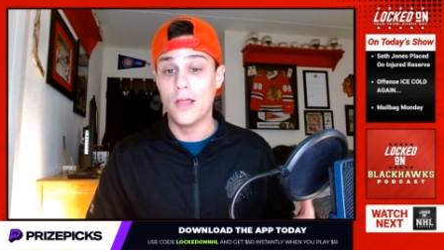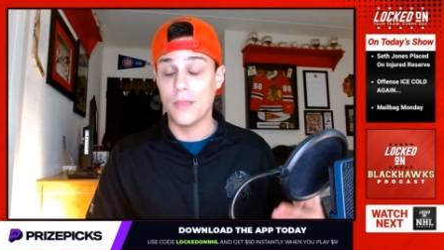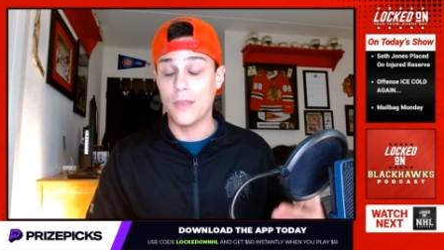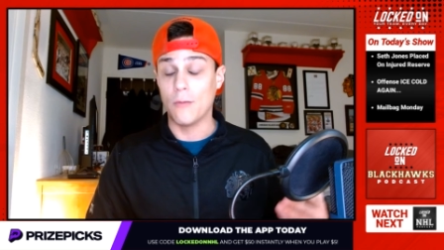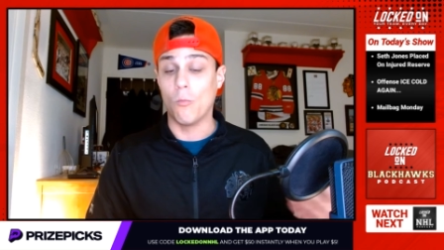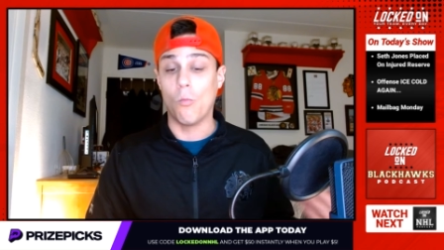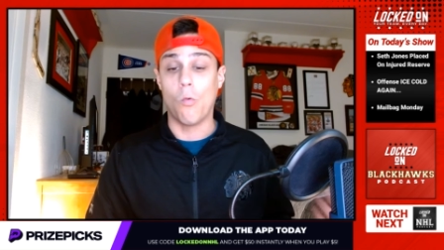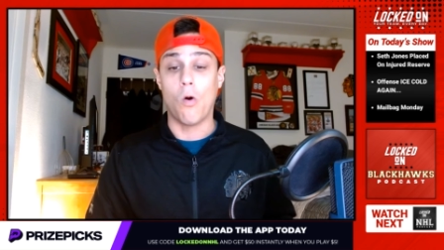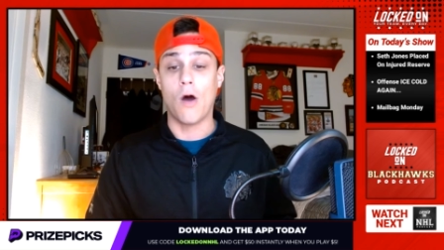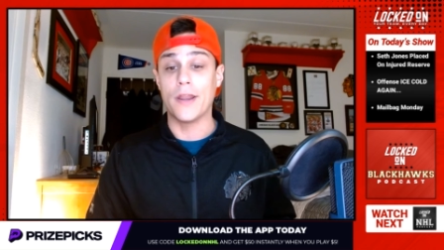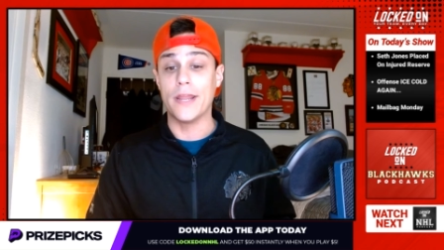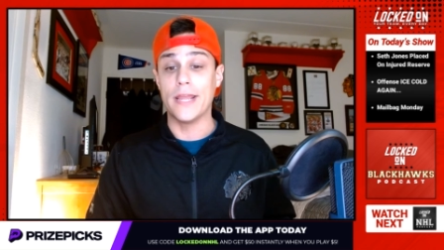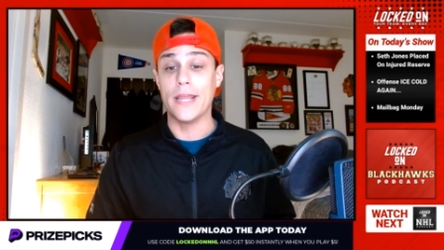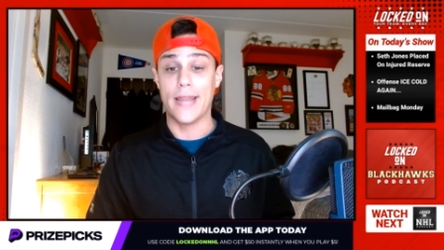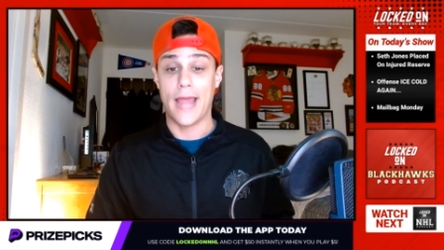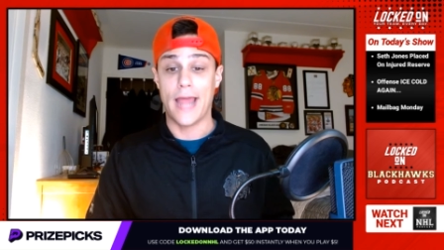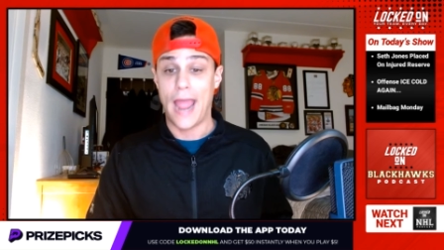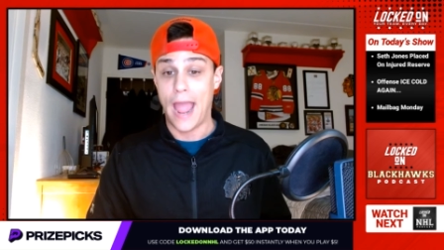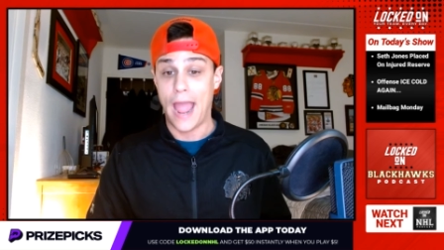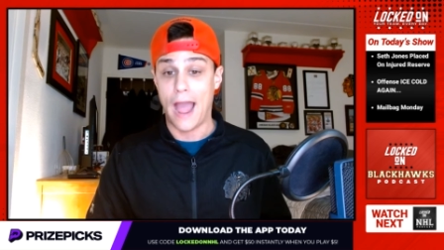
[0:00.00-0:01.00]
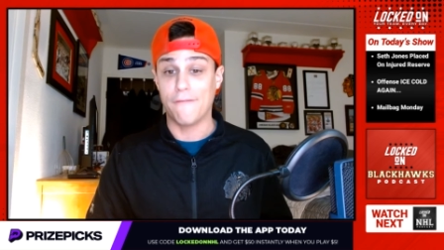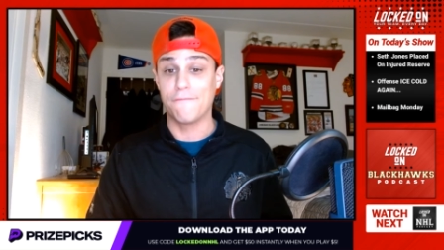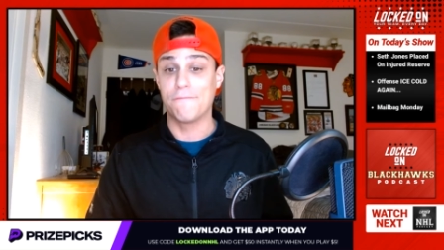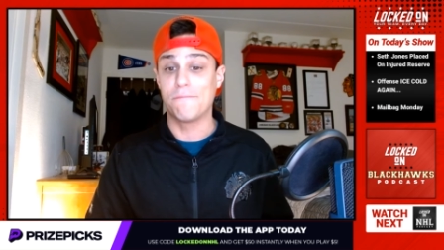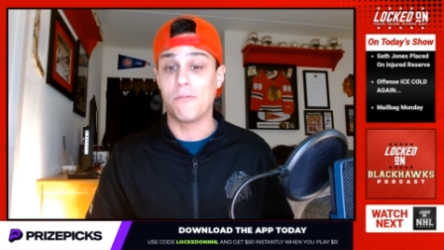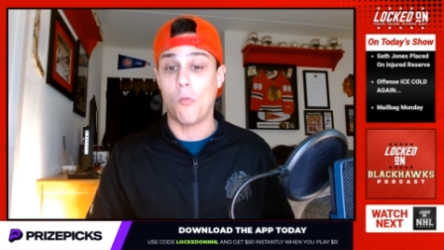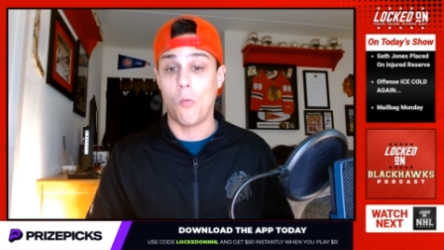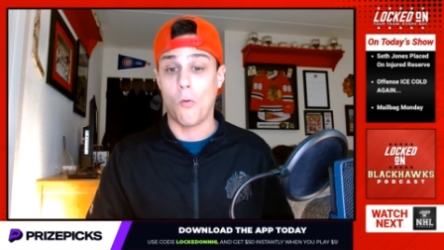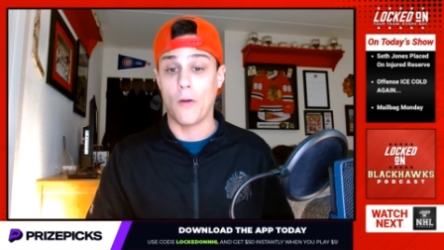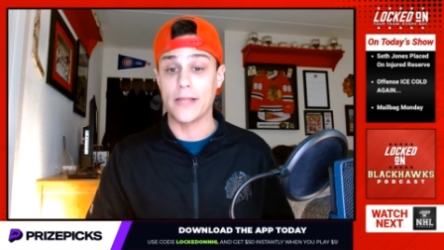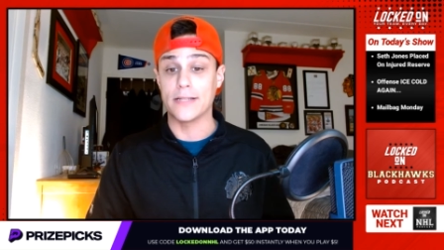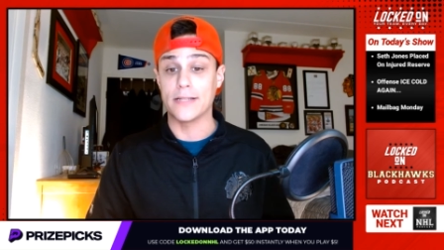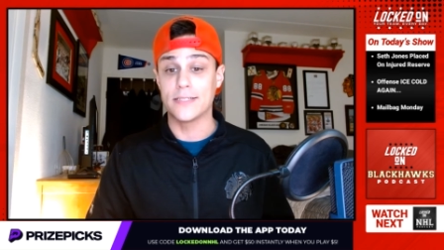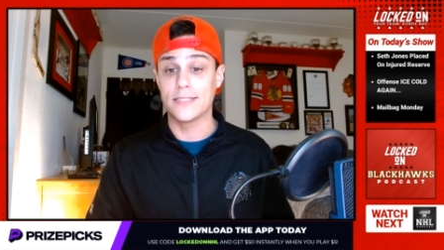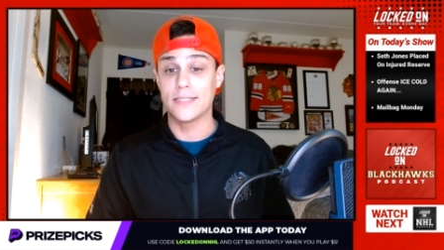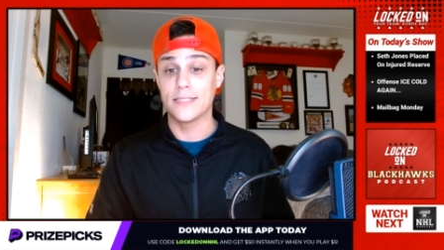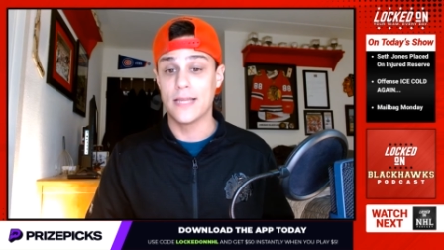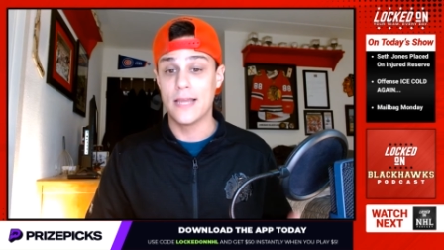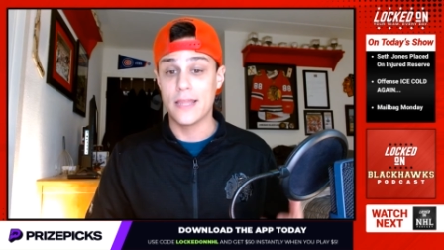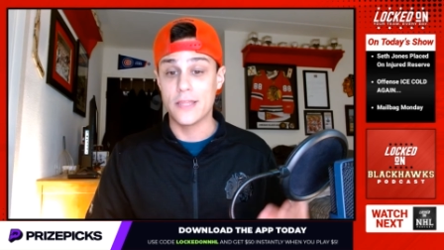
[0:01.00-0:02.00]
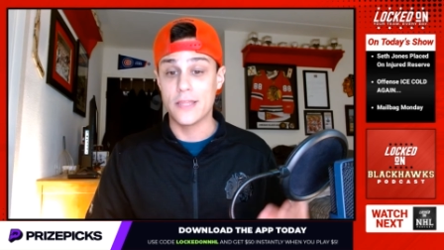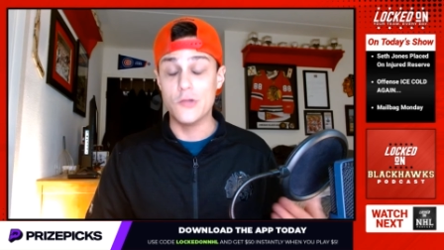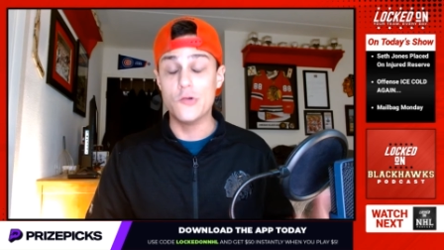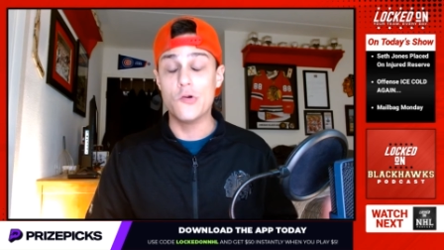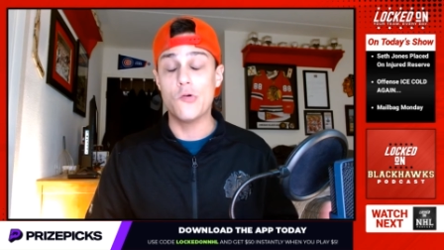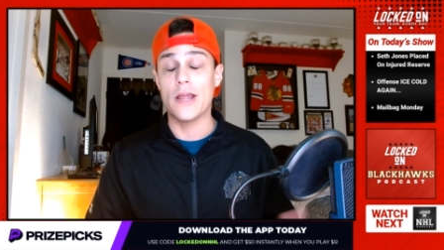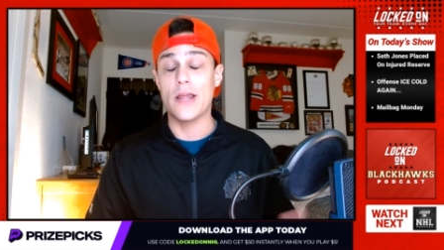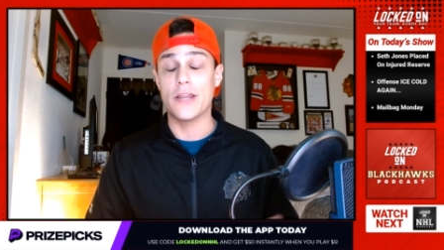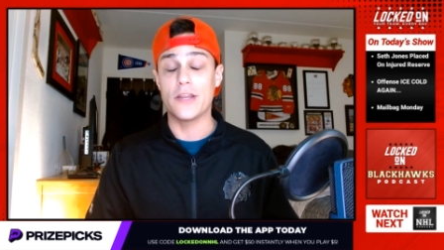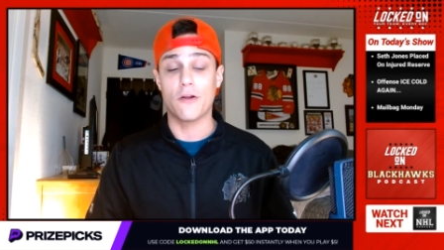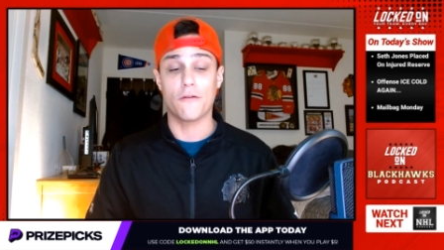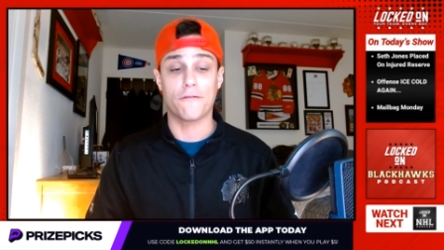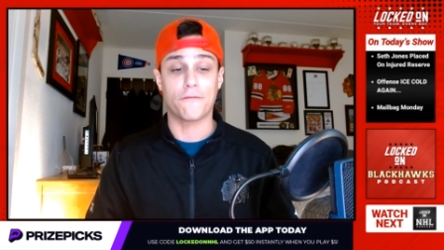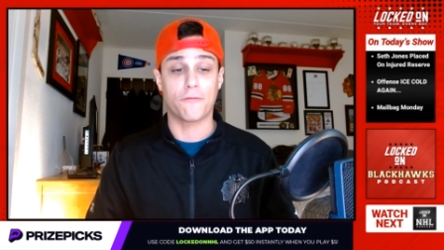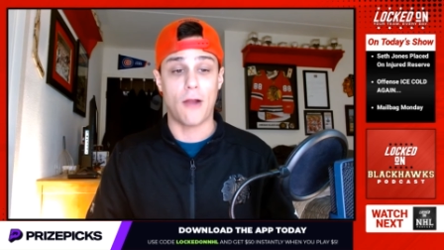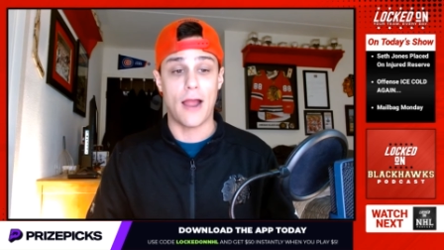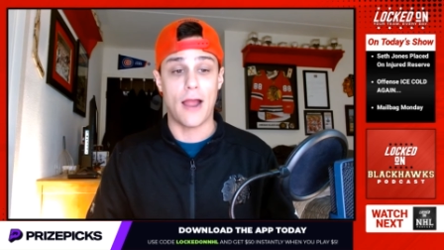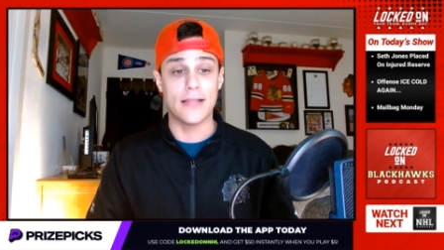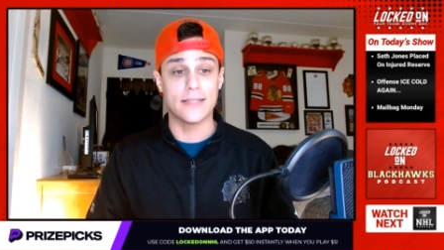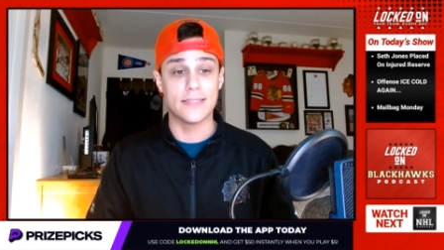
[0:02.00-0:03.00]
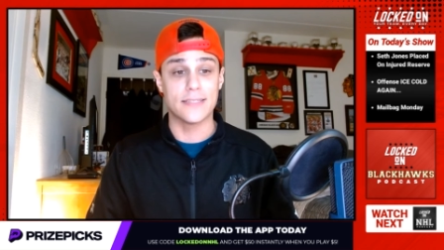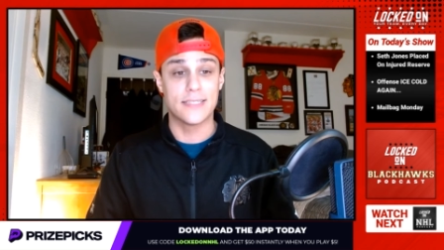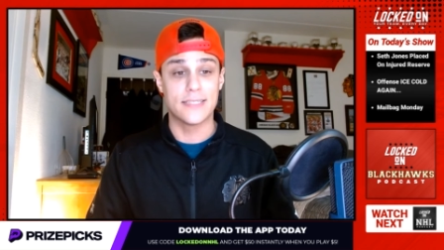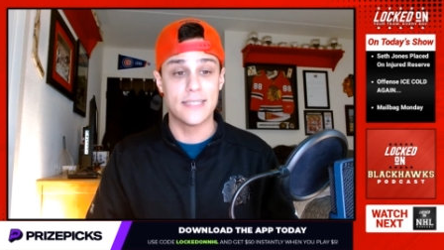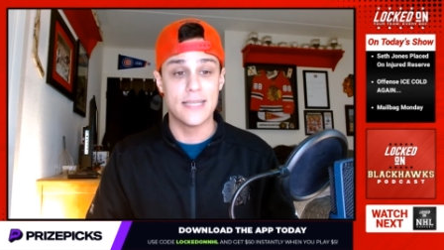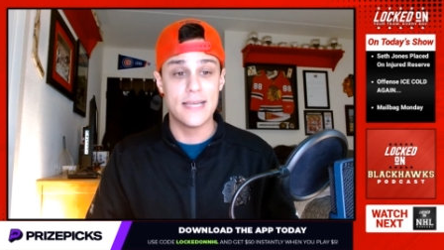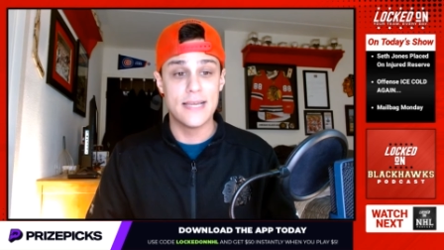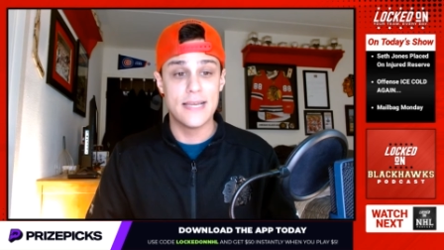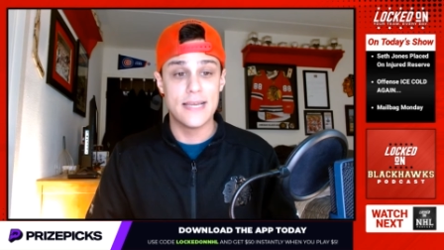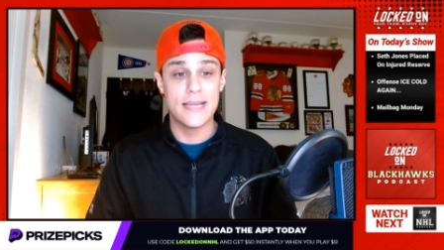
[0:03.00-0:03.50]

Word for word: than one and a half points? You and your friends